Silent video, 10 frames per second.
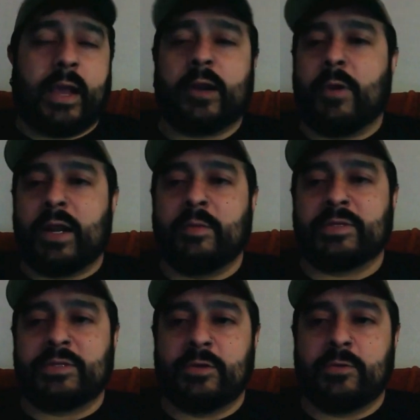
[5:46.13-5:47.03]
I don't want
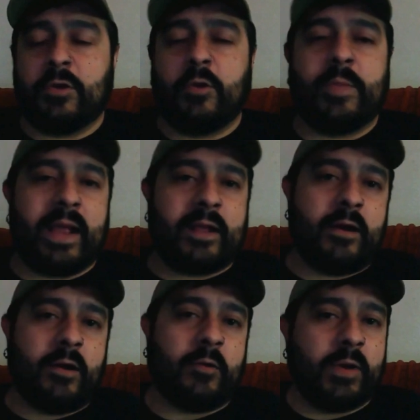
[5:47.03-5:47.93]
him to go back
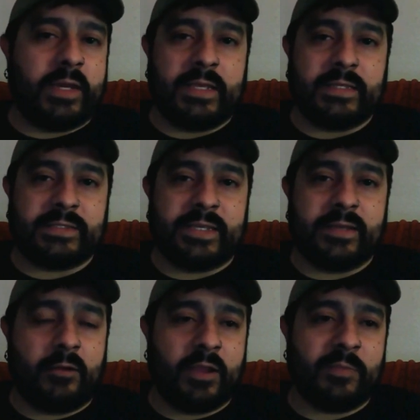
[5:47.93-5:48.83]
on what he's
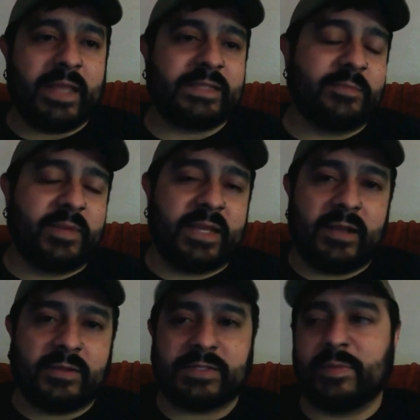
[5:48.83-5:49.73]
already paid somebody
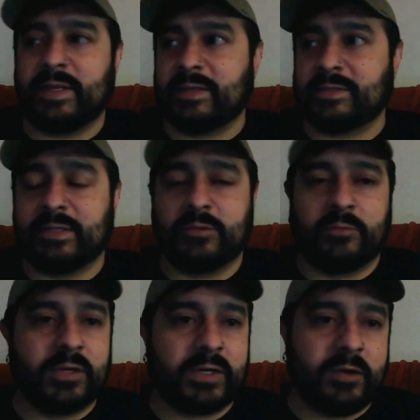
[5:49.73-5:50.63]
else. Somebody else did the
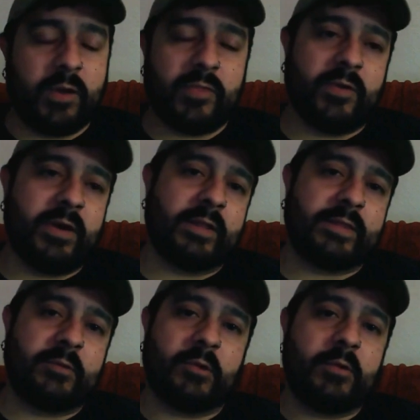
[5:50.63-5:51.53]
work, whether or
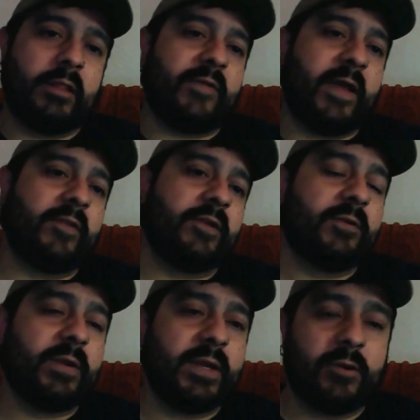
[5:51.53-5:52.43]
not they were qualified to
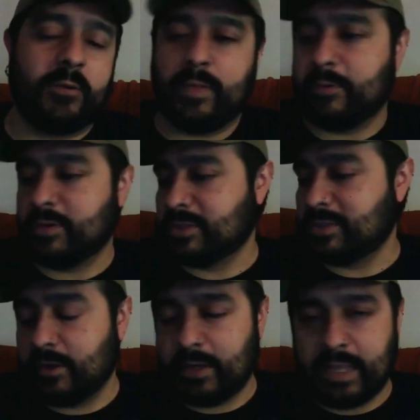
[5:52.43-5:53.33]
do it or they were just
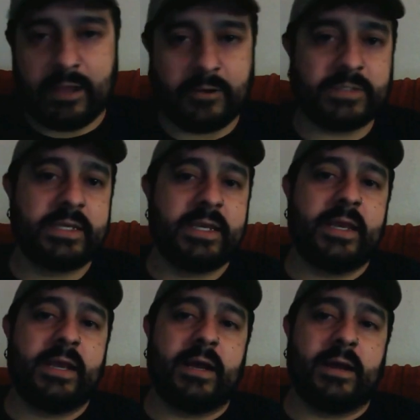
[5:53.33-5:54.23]
starting out.
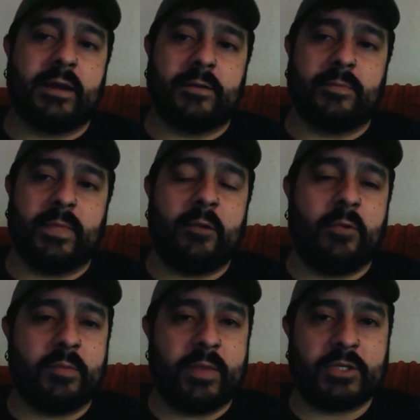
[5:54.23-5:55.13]
I
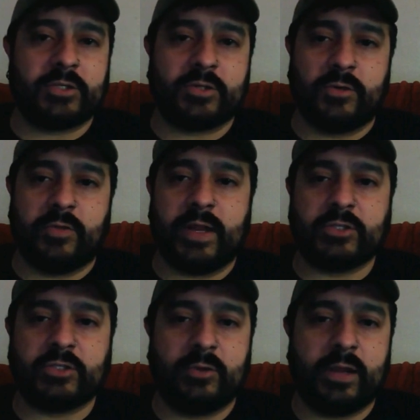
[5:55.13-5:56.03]
want to make sure that
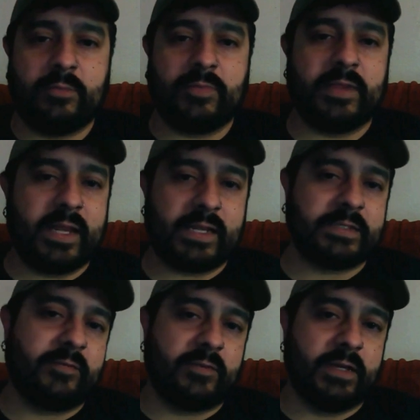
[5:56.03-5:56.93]
I show him the
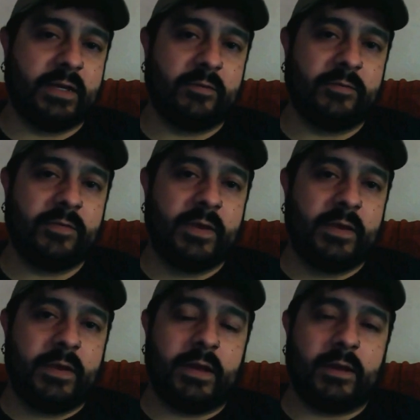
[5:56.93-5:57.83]
next level of
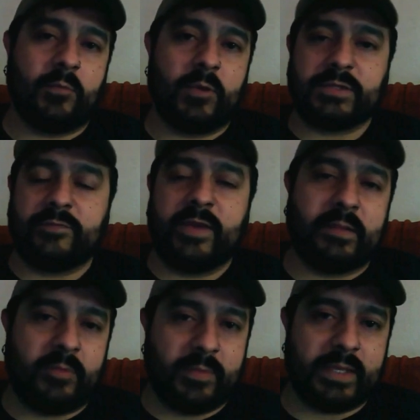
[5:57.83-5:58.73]
what's
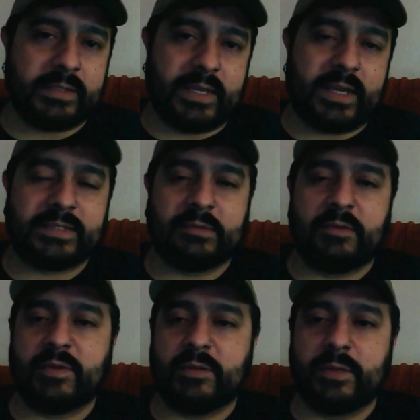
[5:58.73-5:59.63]
available because, like I said,
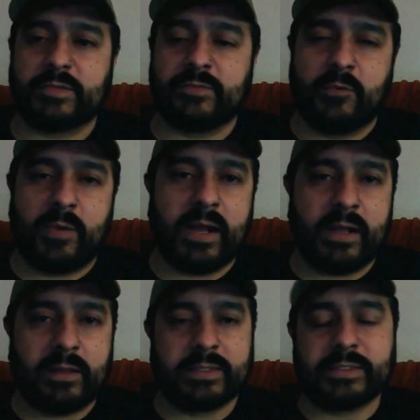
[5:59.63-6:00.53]
we've been doing this for a
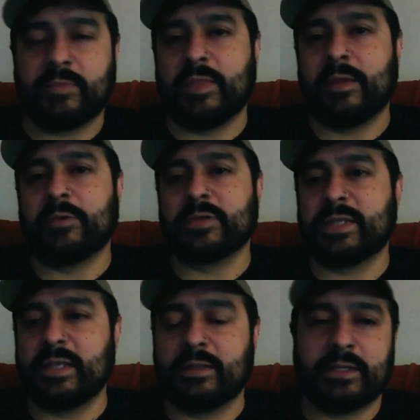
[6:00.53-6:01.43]
while. It's something that we're
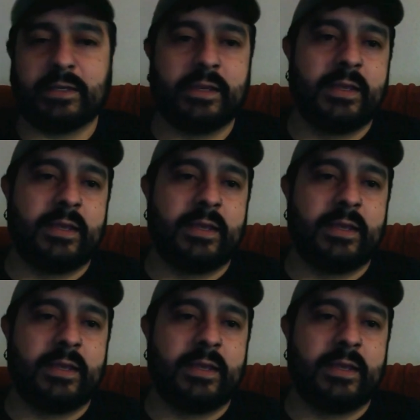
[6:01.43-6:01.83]
skilled in.